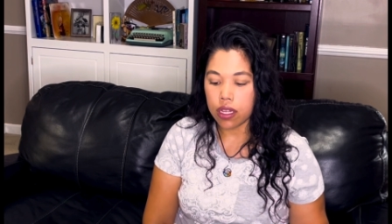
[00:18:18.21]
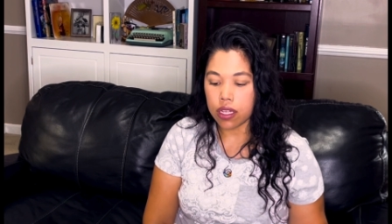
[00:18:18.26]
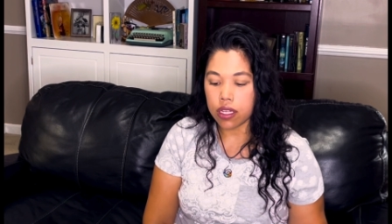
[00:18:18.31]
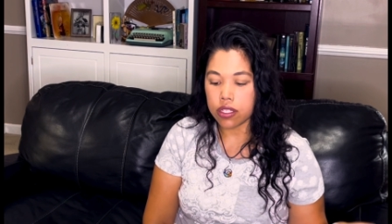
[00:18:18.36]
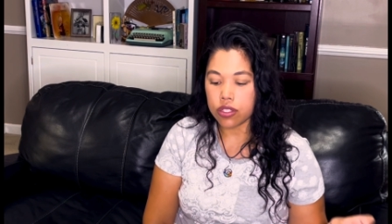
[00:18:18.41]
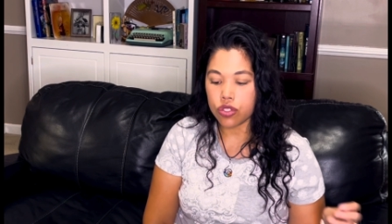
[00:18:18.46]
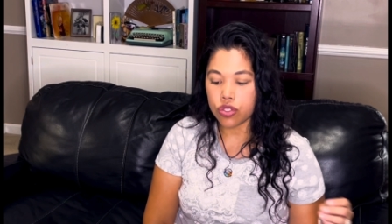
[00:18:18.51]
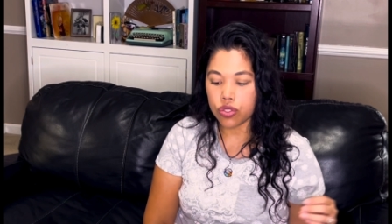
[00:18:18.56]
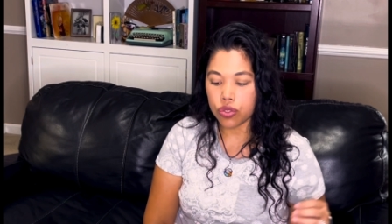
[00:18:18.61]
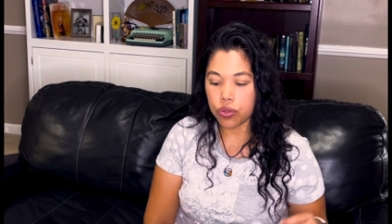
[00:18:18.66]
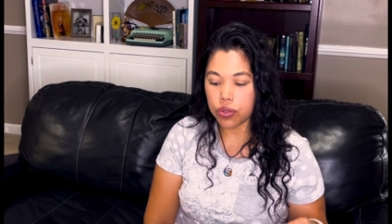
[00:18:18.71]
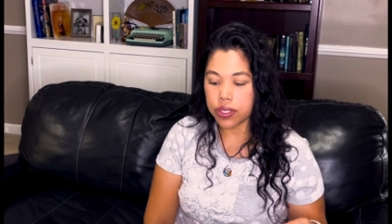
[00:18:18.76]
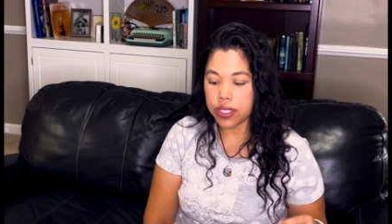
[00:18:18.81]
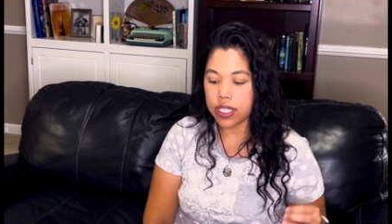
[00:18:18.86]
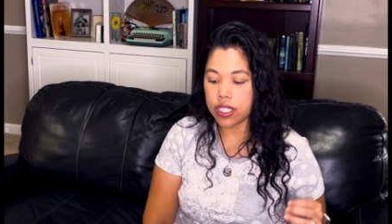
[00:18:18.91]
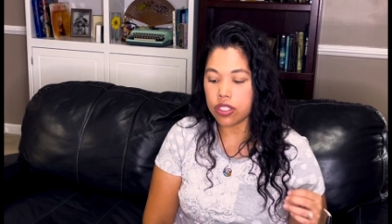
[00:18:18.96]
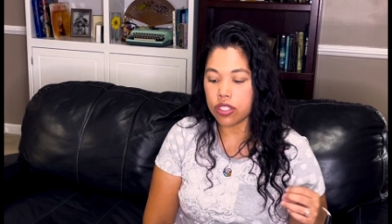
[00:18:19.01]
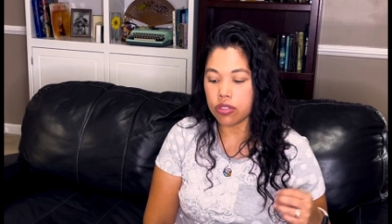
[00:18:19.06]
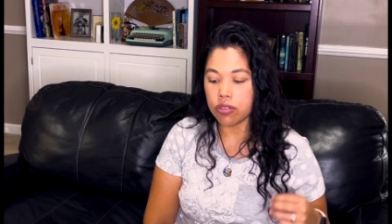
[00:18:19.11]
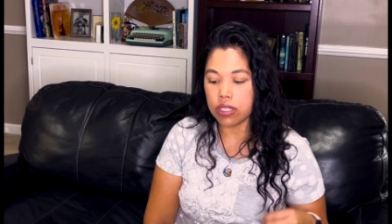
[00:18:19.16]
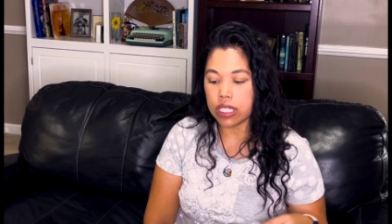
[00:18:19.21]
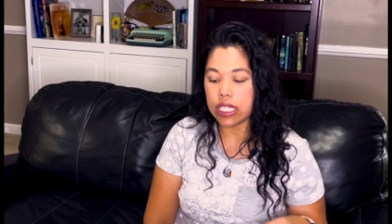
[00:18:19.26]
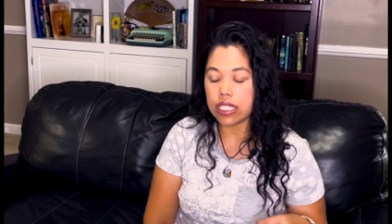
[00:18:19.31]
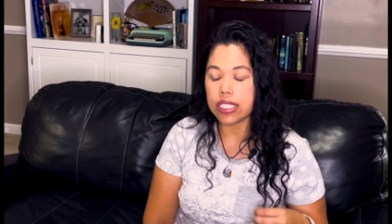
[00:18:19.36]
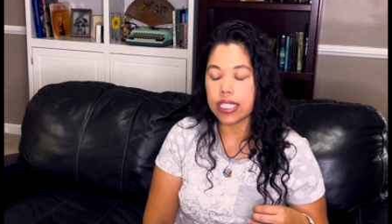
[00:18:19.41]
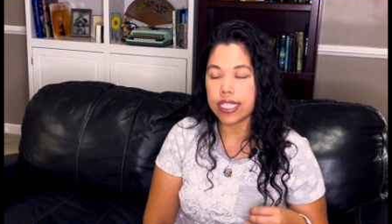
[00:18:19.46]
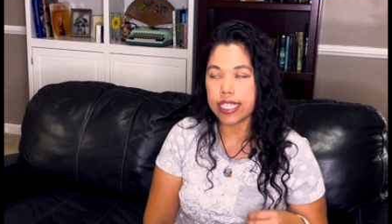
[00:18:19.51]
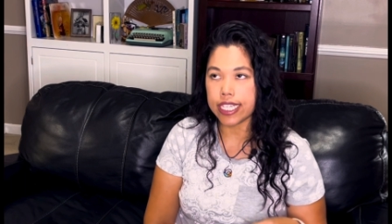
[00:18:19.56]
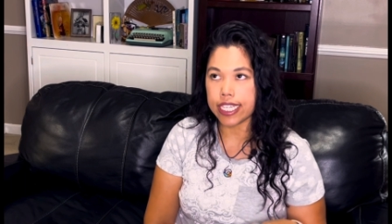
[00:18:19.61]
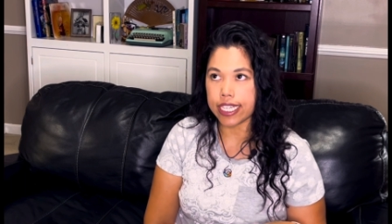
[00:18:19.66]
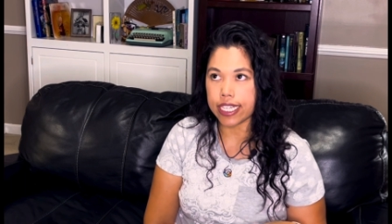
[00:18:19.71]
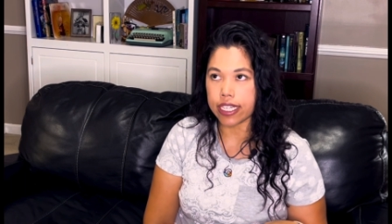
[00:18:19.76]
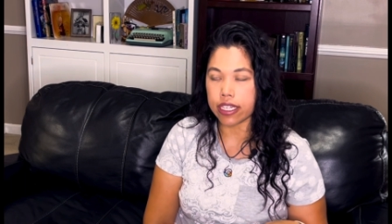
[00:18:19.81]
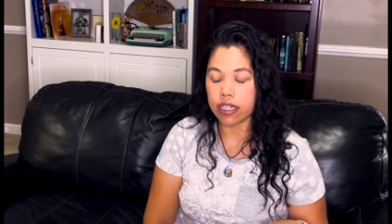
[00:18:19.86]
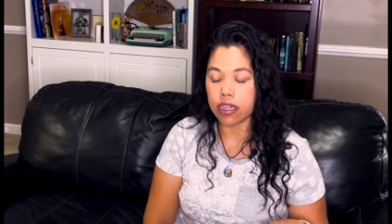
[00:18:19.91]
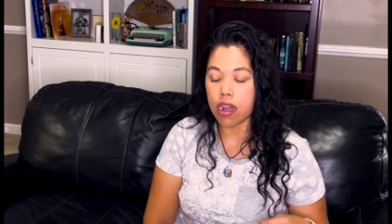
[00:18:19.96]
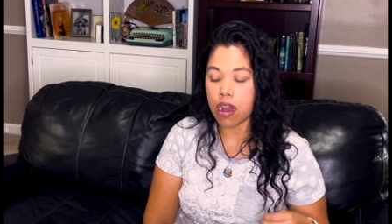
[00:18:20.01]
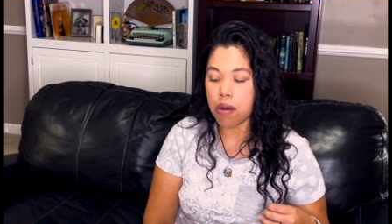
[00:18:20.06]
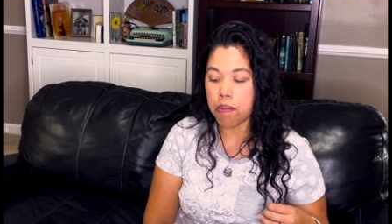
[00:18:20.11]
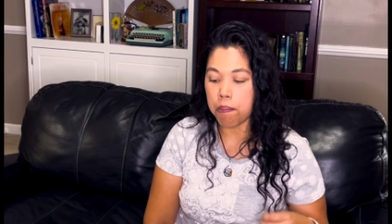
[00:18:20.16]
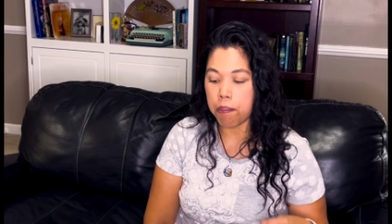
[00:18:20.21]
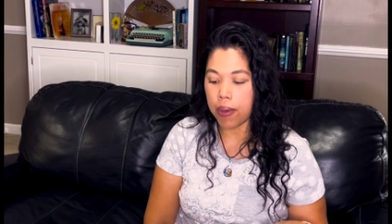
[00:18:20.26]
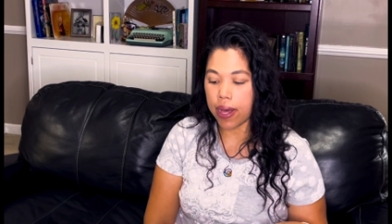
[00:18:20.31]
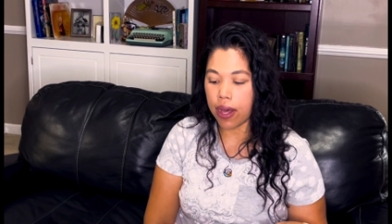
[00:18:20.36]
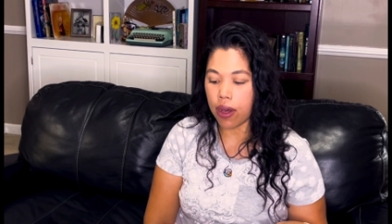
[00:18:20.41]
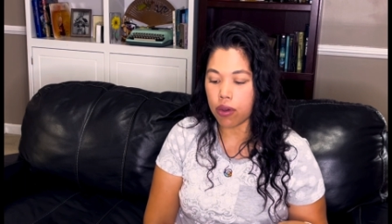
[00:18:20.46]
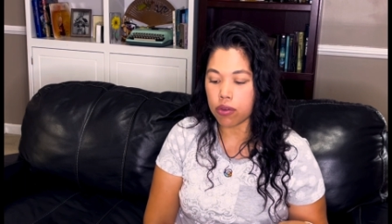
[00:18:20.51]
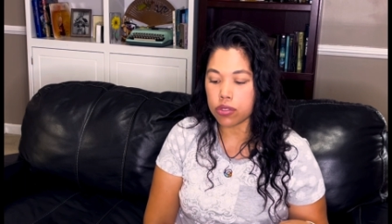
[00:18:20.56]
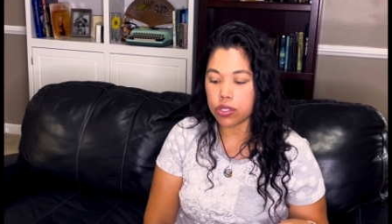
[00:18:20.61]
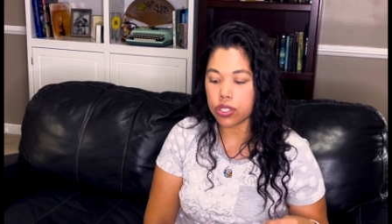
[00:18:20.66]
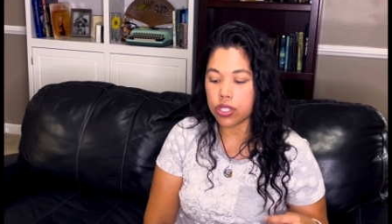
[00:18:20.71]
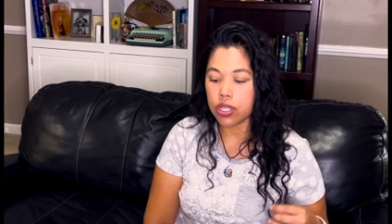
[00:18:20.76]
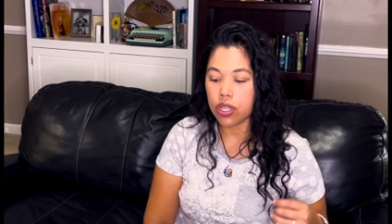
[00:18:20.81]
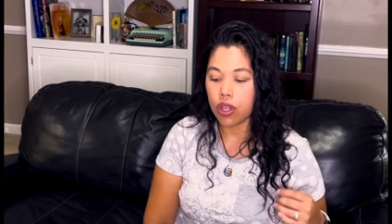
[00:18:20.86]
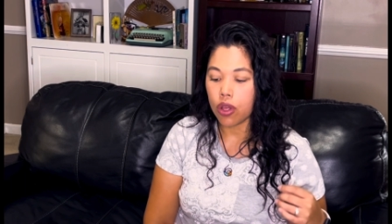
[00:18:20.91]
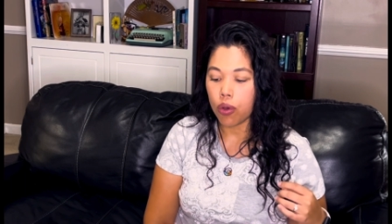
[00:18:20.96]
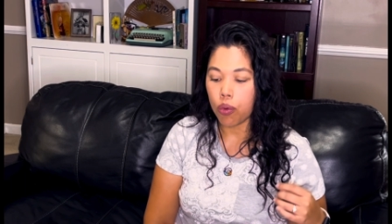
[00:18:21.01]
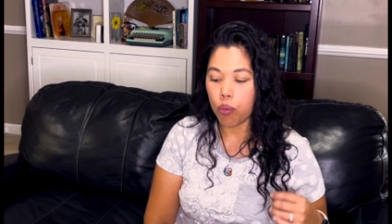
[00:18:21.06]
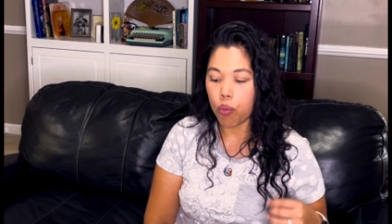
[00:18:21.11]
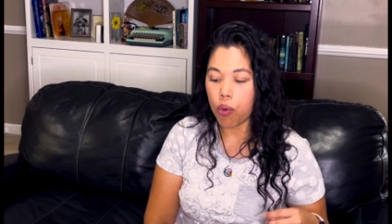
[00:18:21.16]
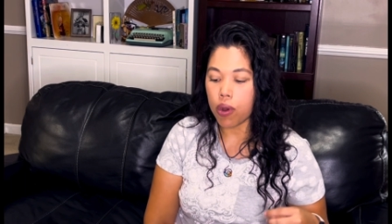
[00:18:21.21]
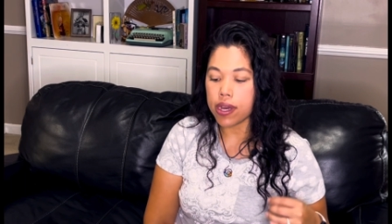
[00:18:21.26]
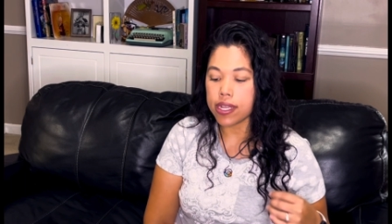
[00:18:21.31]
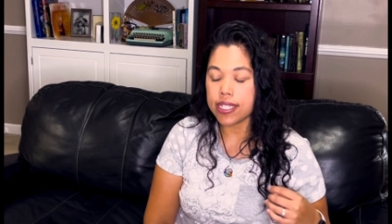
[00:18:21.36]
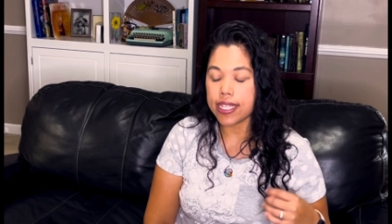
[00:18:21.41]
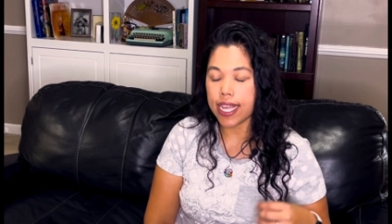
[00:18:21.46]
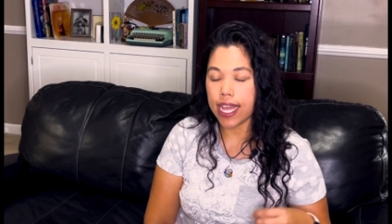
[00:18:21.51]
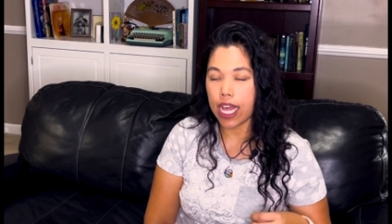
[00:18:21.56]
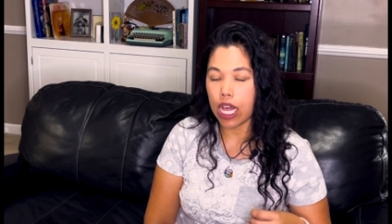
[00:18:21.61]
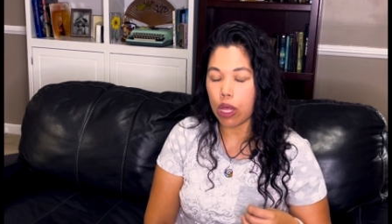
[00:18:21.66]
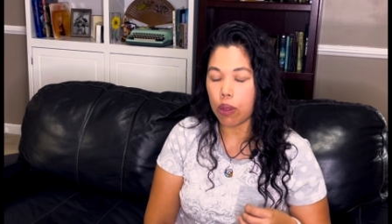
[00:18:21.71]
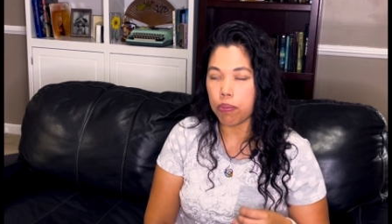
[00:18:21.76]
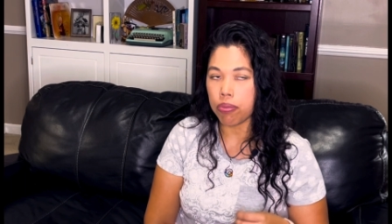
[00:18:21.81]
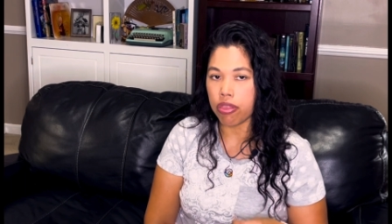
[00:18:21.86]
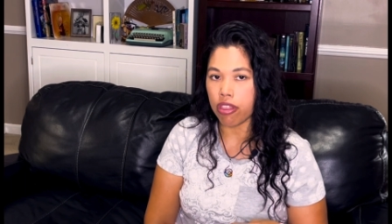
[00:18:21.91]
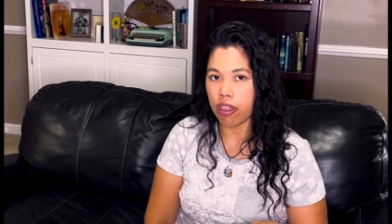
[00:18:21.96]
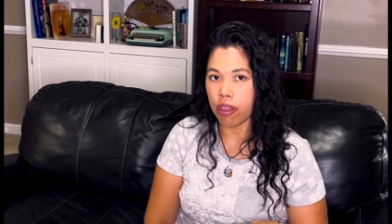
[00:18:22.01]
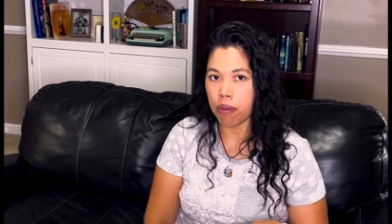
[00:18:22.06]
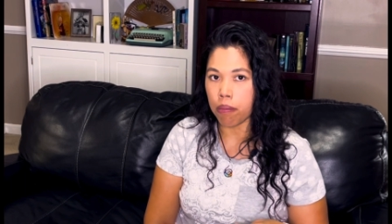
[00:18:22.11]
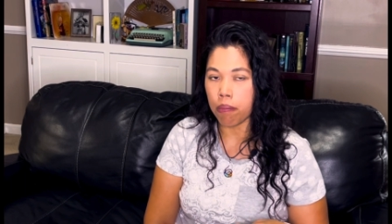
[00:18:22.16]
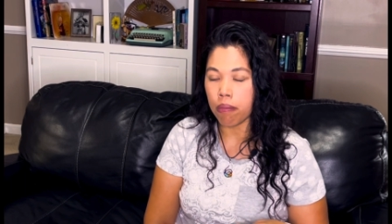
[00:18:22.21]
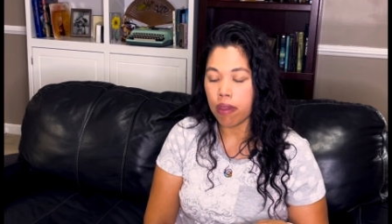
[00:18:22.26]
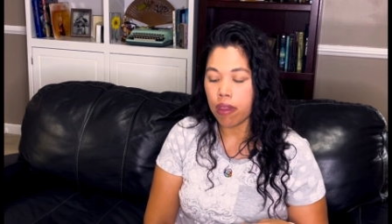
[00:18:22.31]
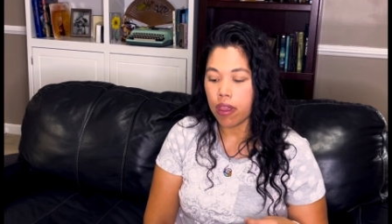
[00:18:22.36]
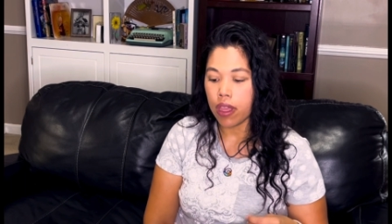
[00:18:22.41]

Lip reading: stories you need to hear about what helped them